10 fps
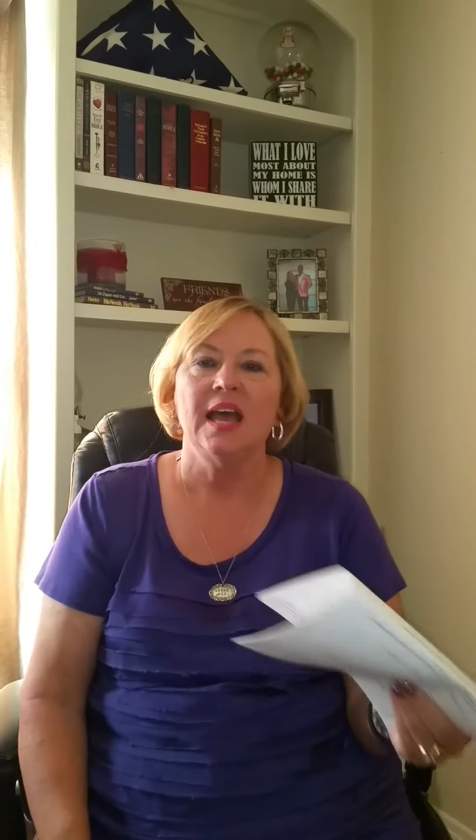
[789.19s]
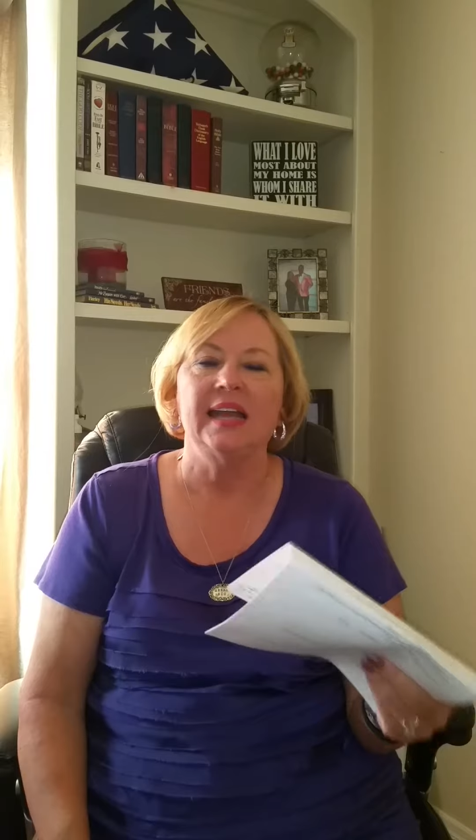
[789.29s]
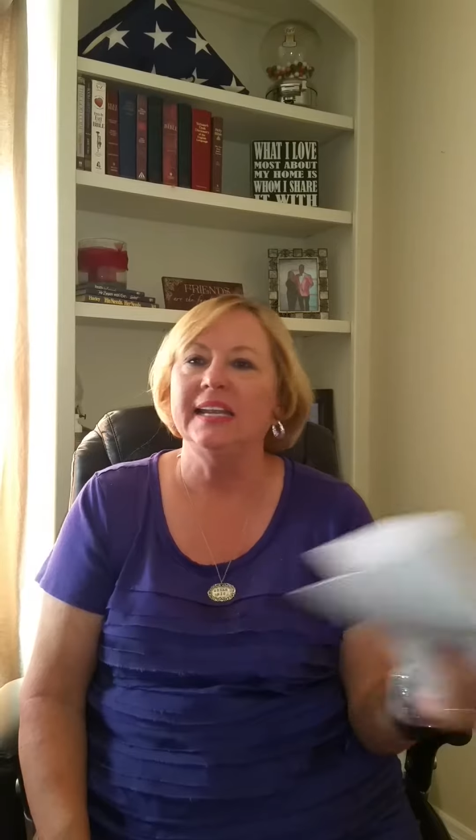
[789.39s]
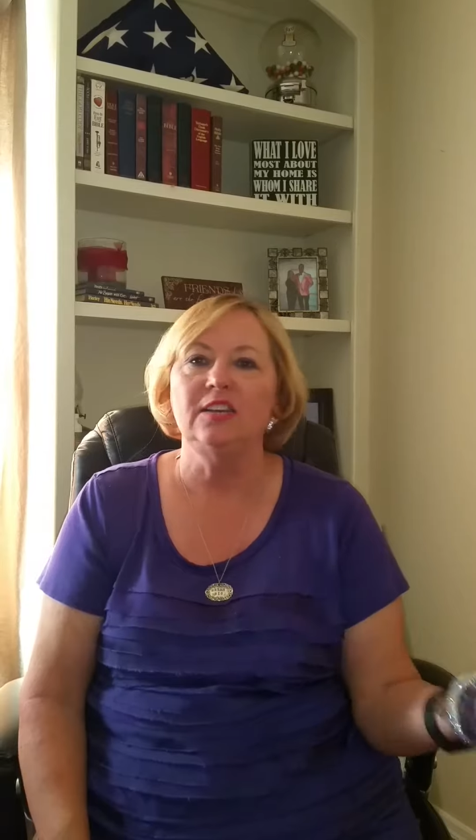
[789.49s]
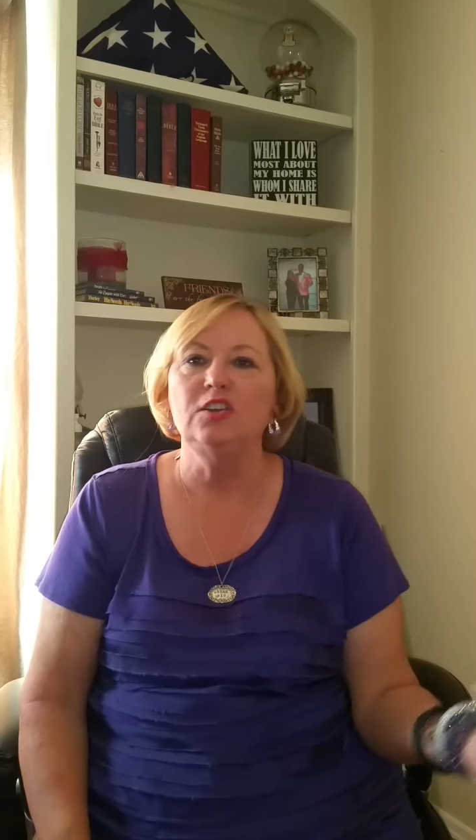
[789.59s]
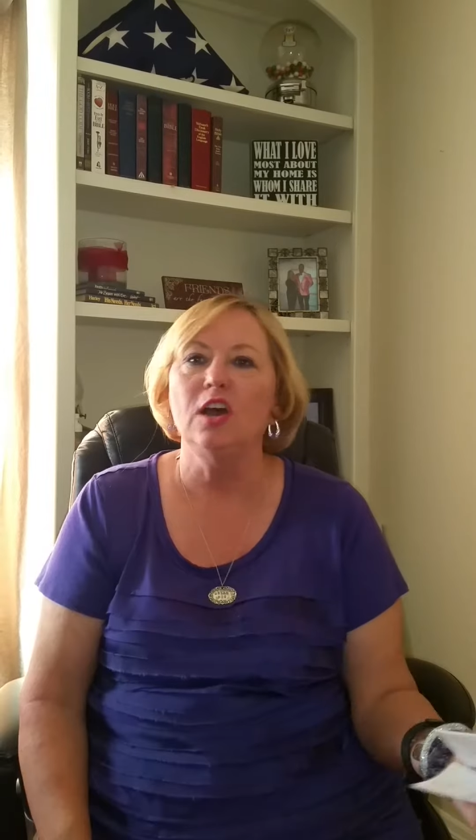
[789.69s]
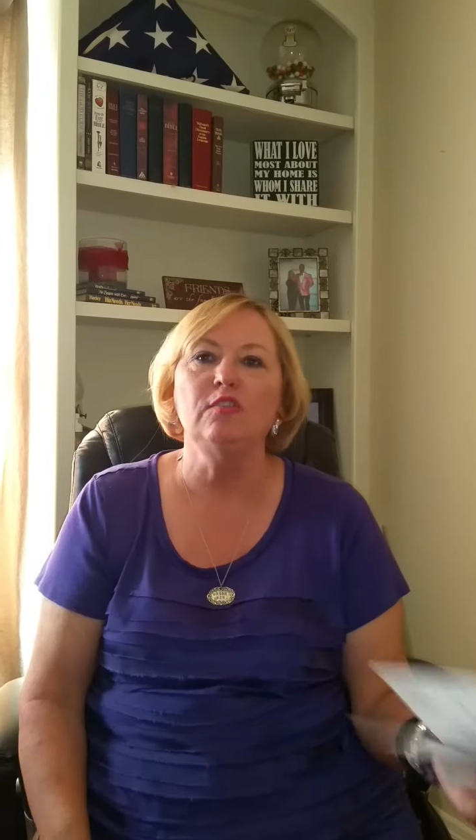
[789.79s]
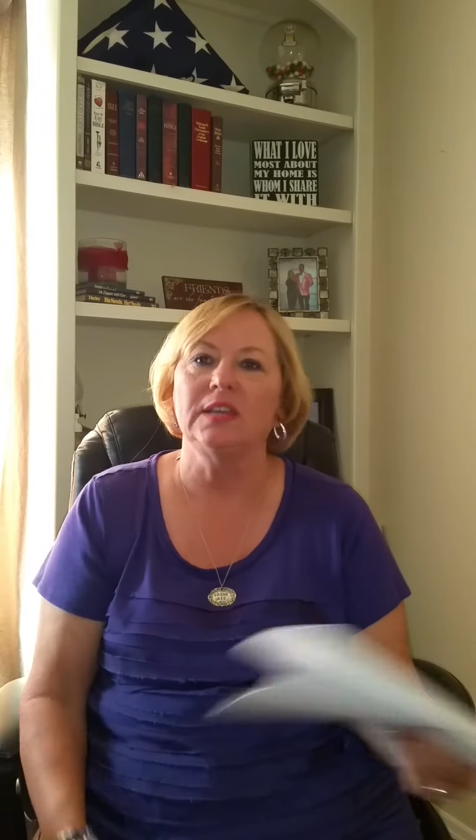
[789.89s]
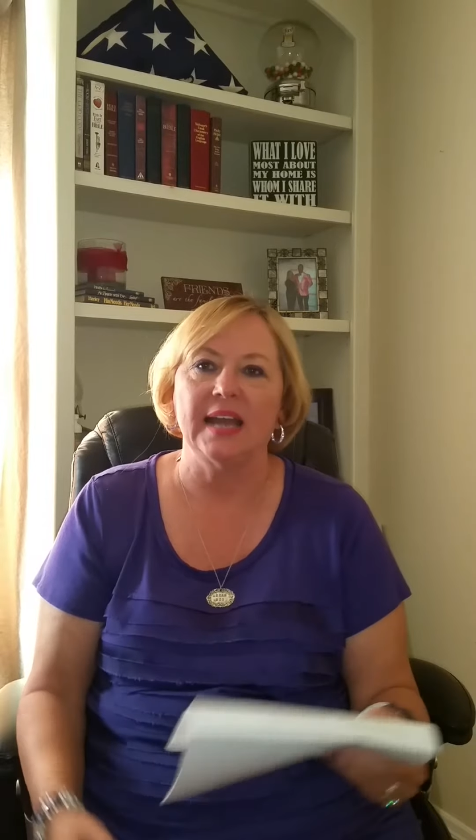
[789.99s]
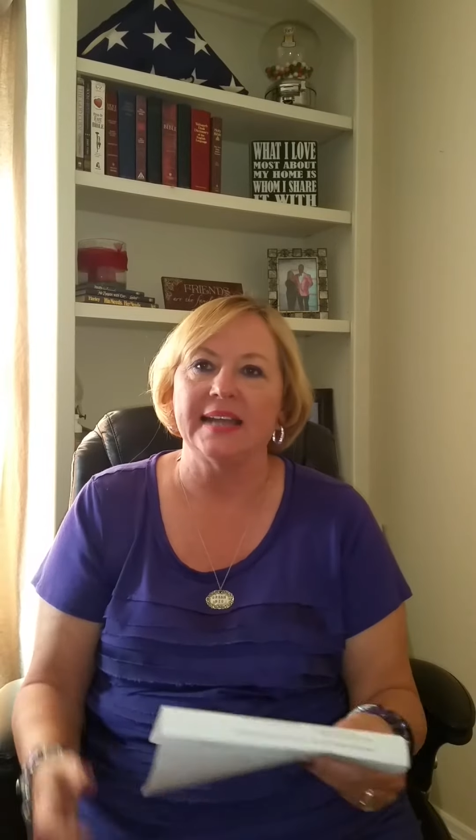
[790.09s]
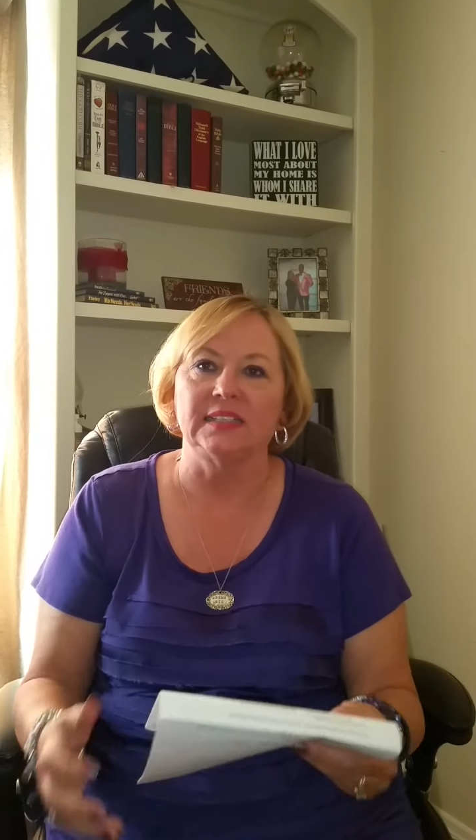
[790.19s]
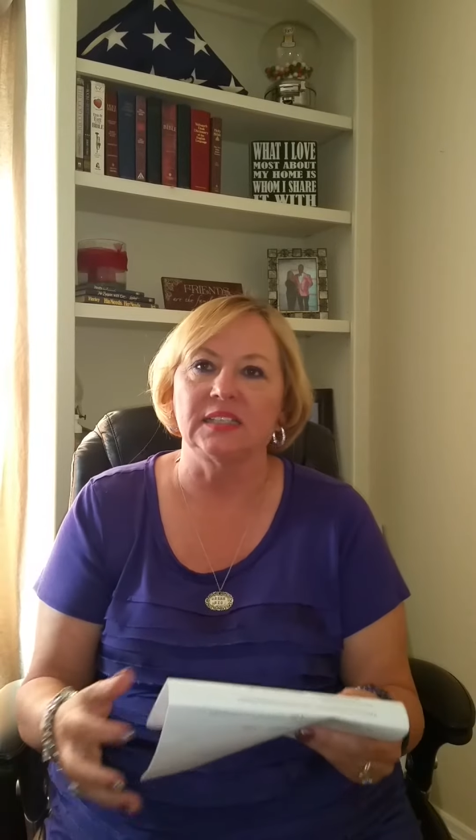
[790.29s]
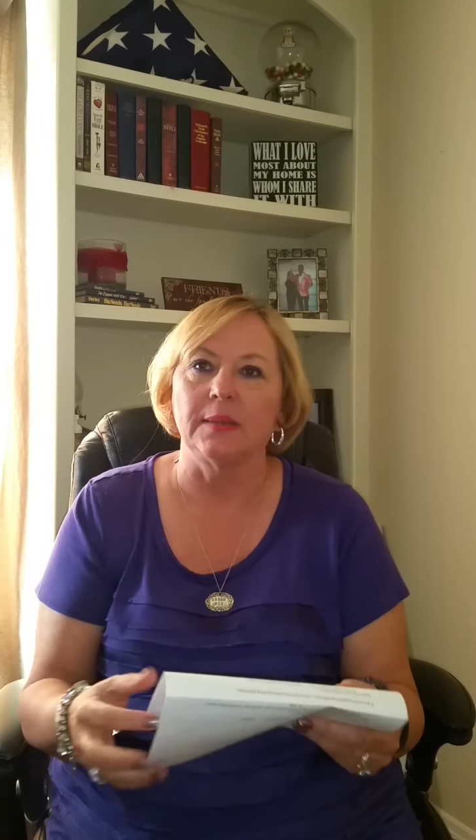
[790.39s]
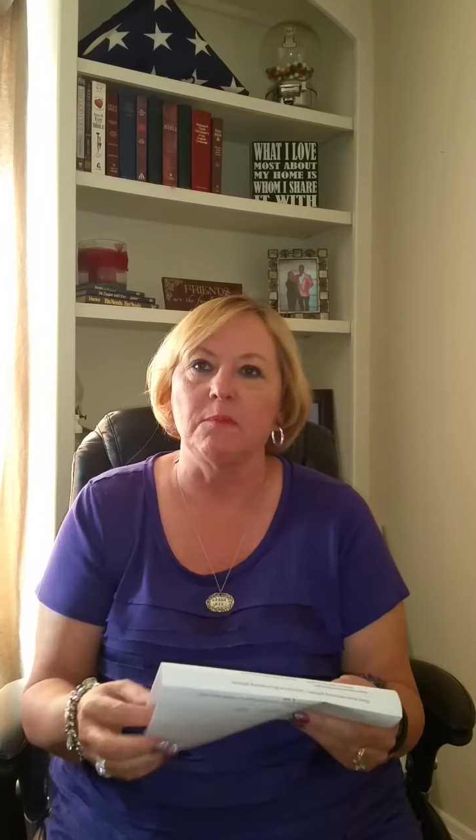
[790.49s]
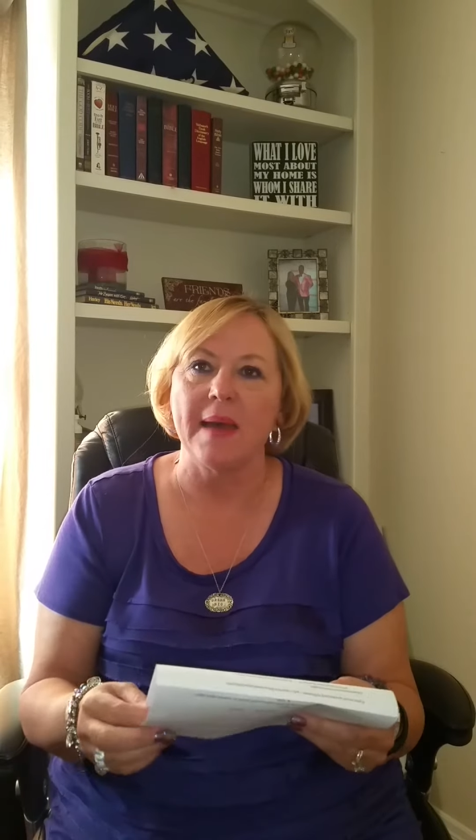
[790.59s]
I didn't know that I'd
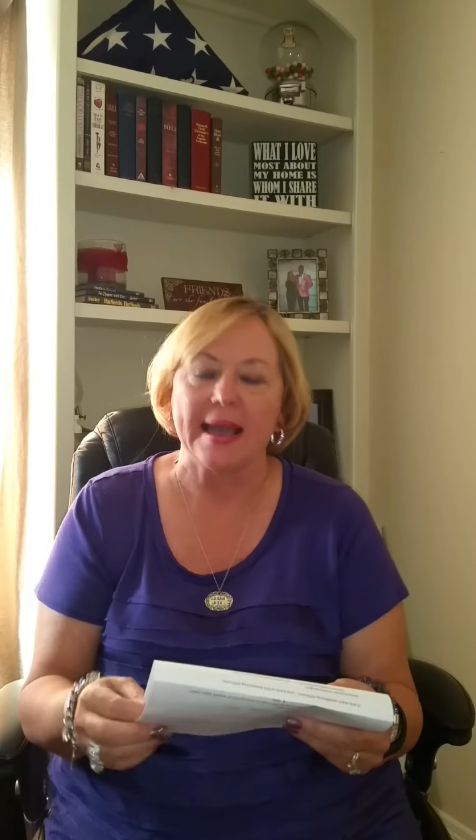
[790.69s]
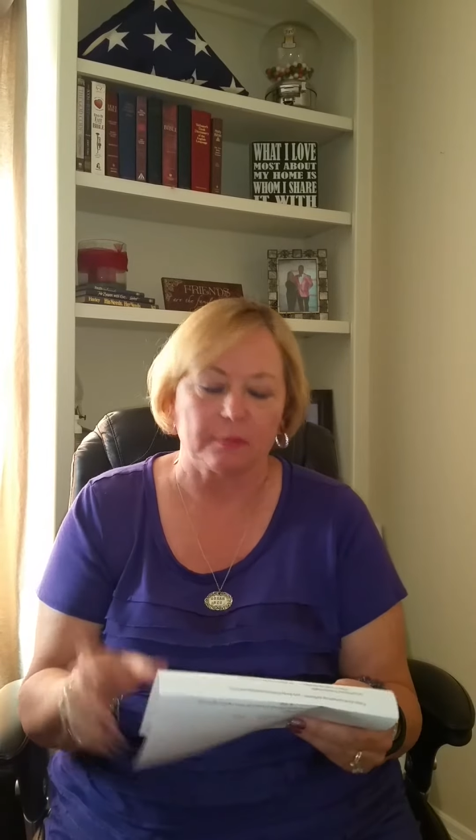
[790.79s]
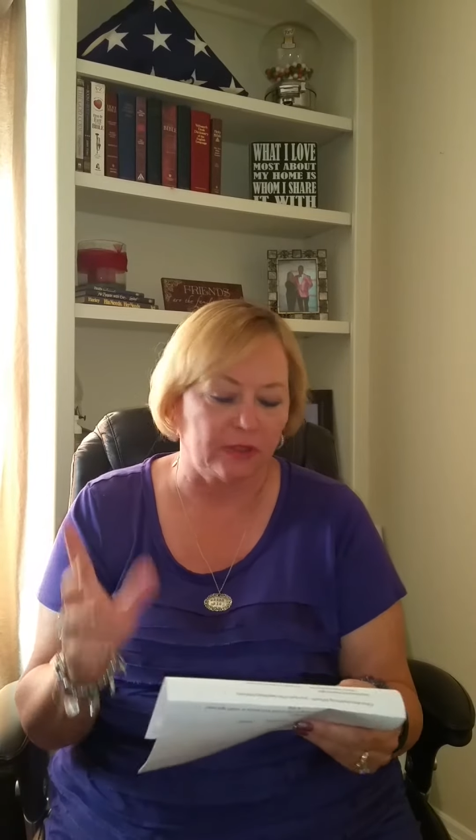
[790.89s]
slipped back.